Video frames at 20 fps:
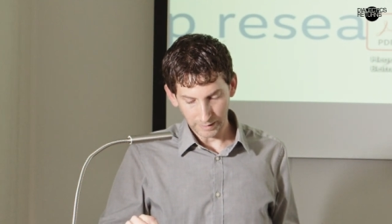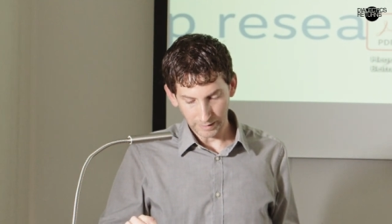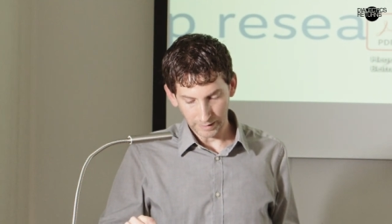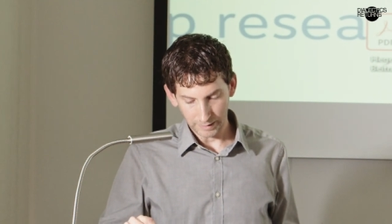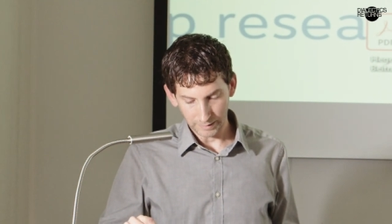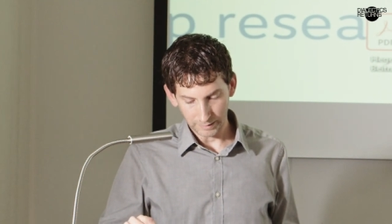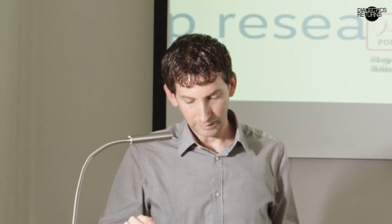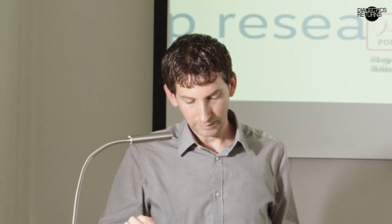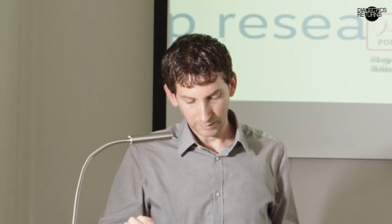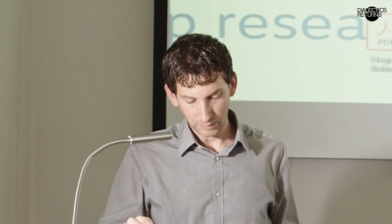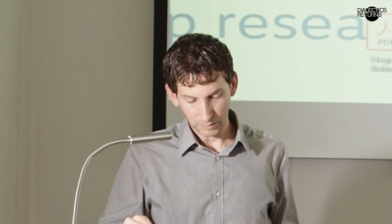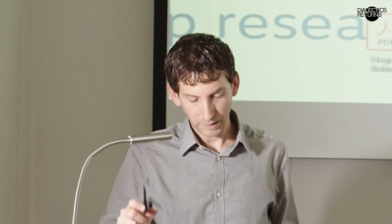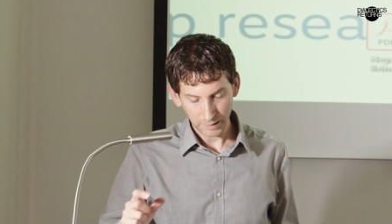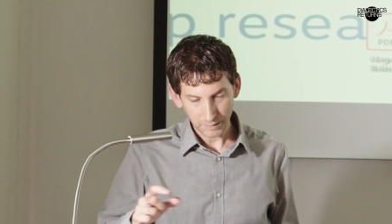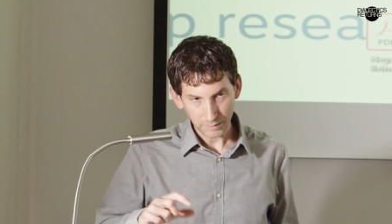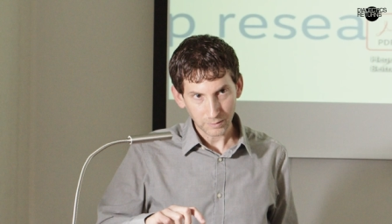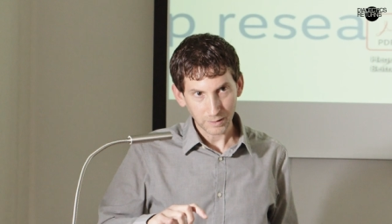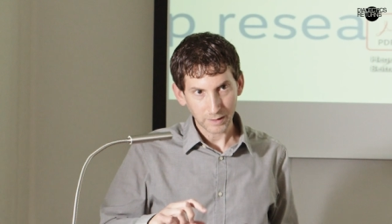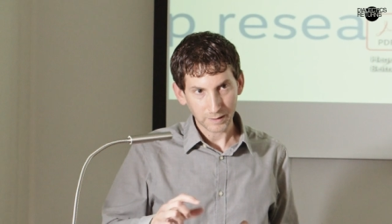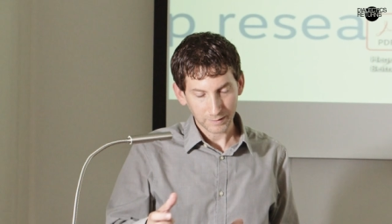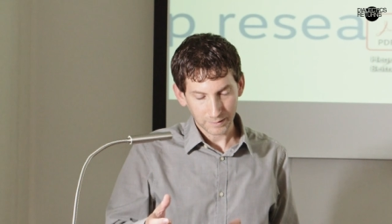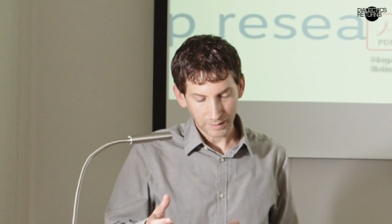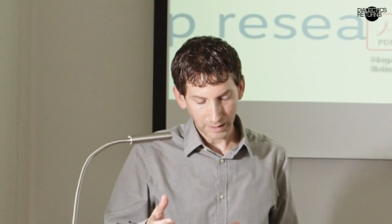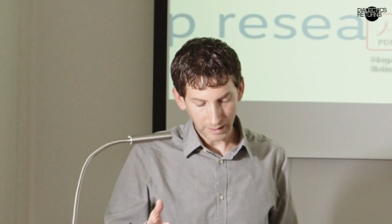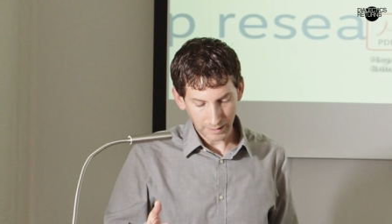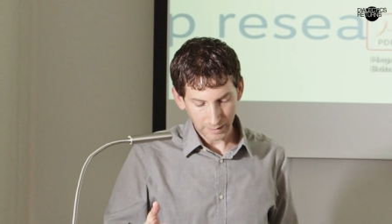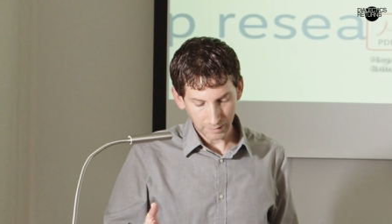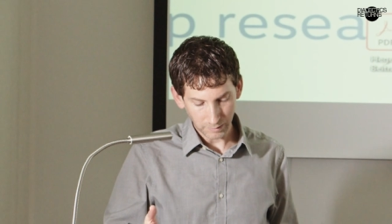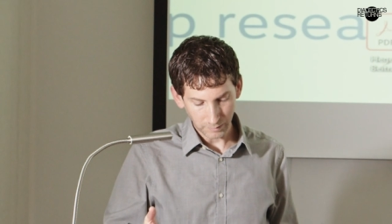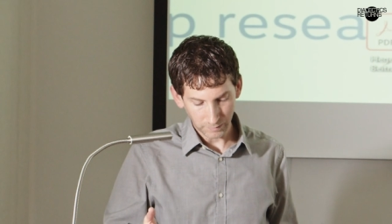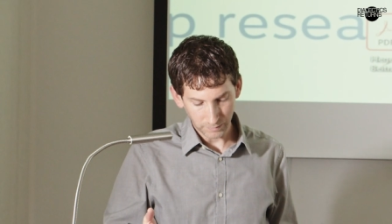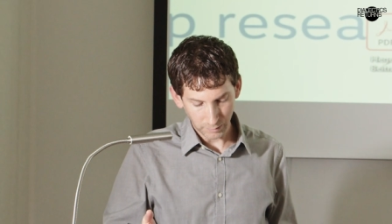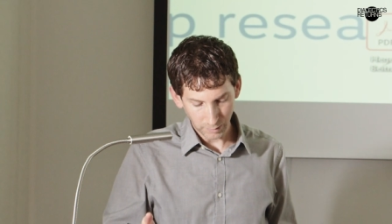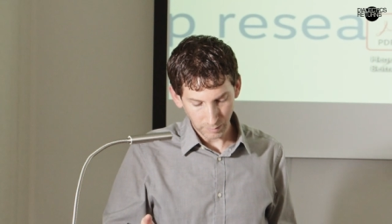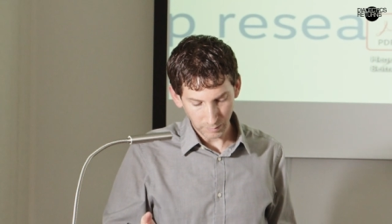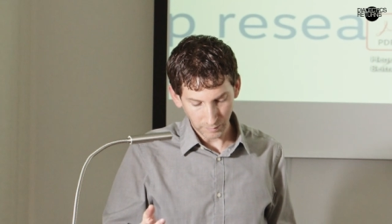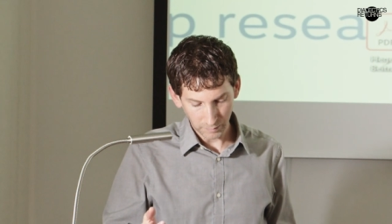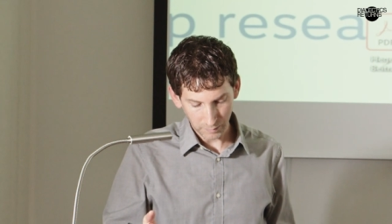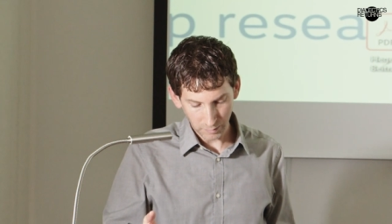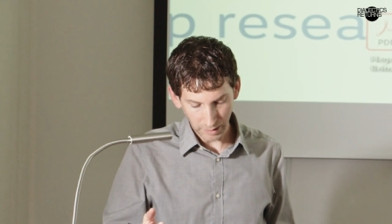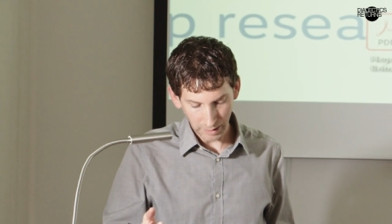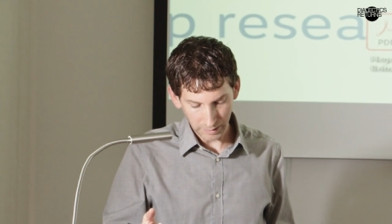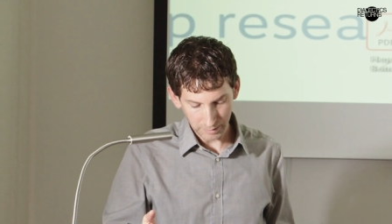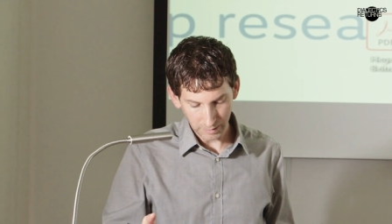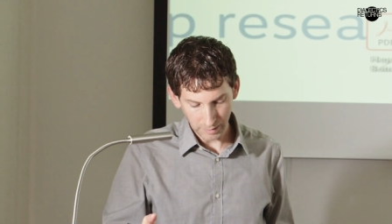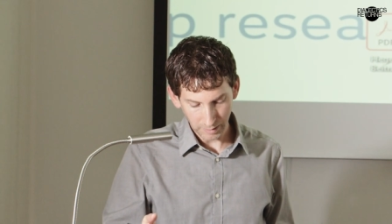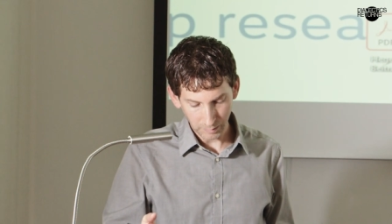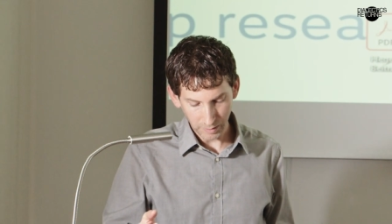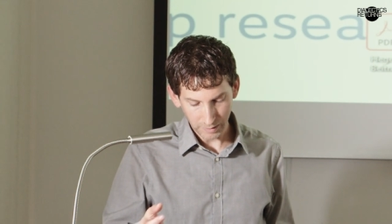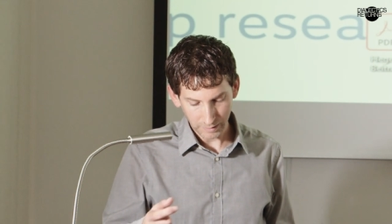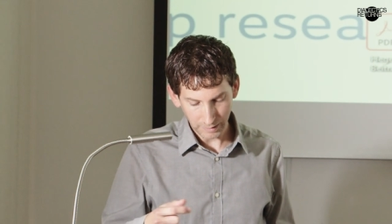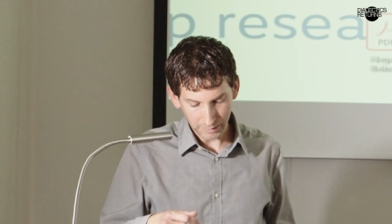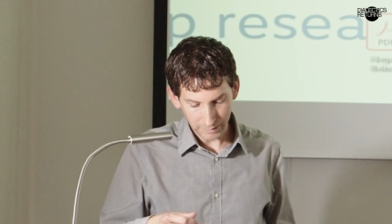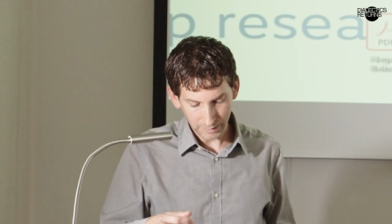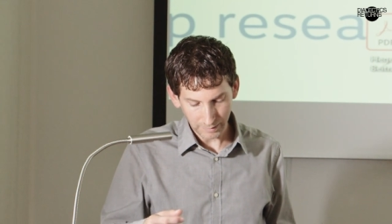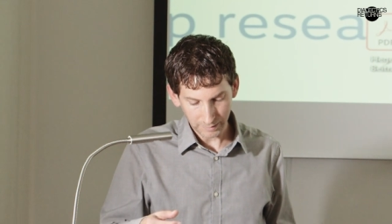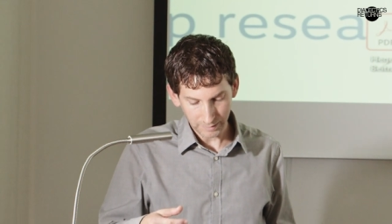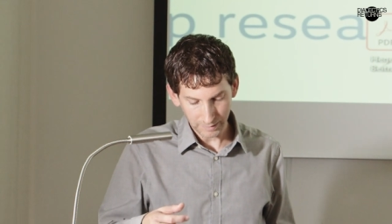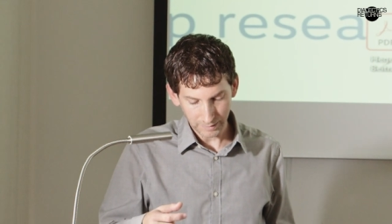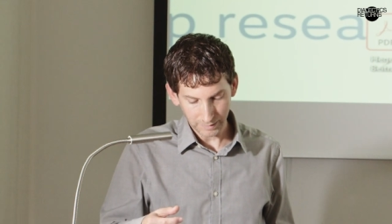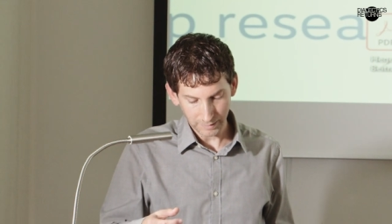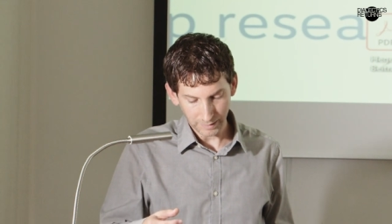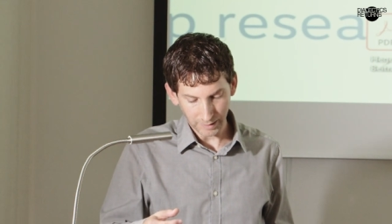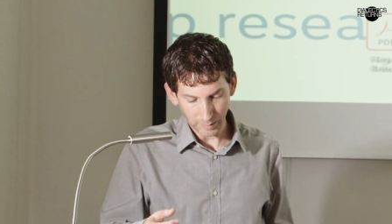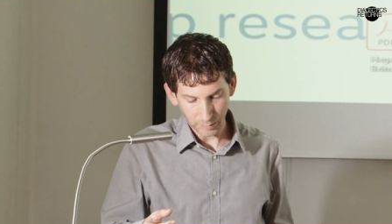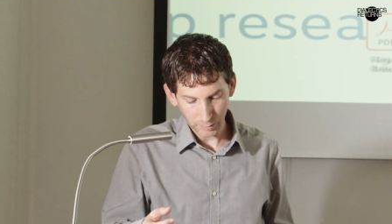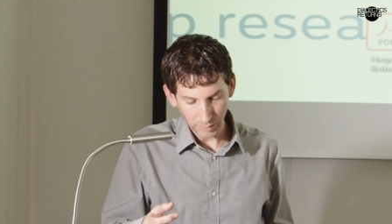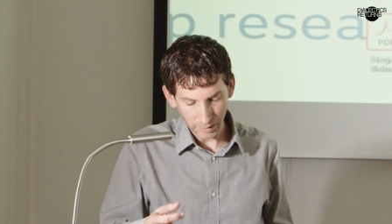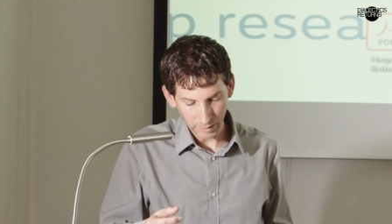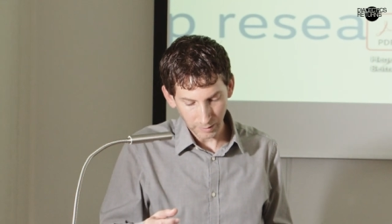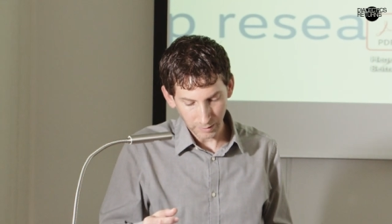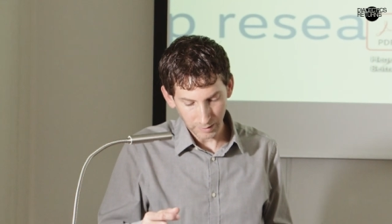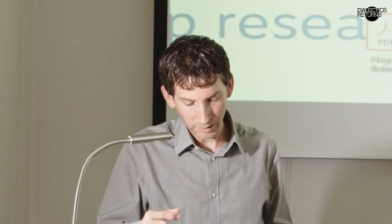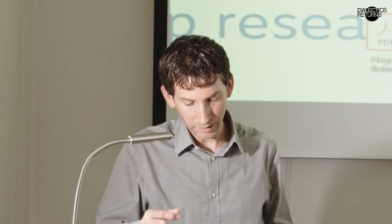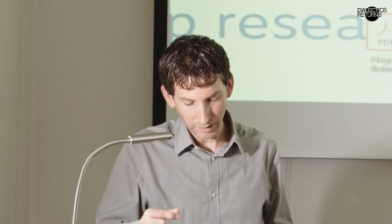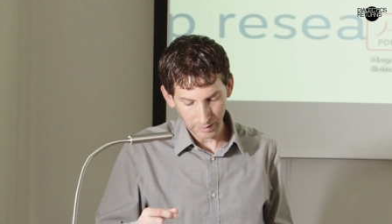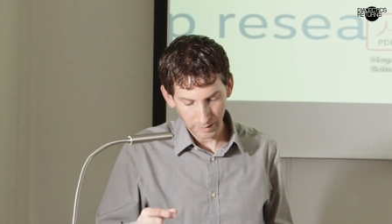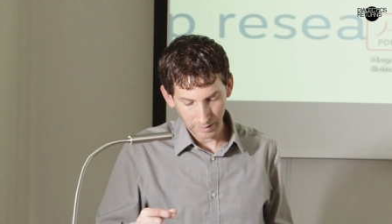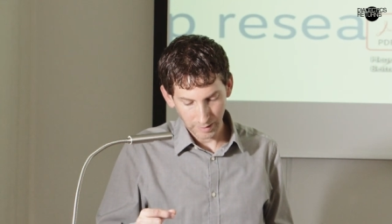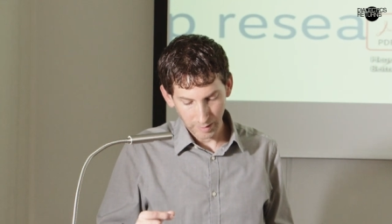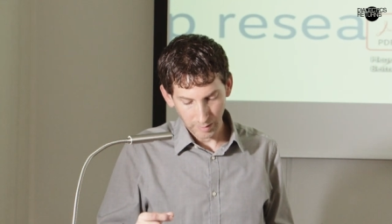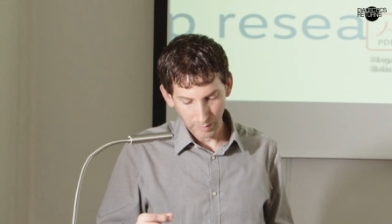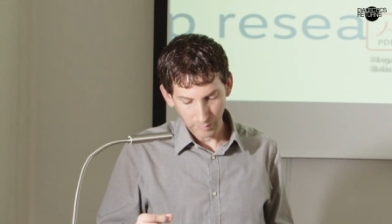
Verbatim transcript: And so history has taken the form of tragedy, but that doesn't a priori